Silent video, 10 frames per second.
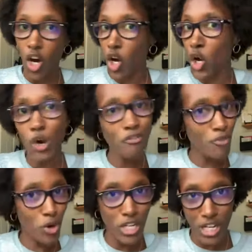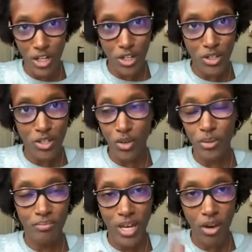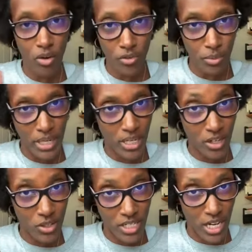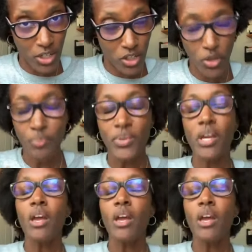all 4 years or however many years it takes you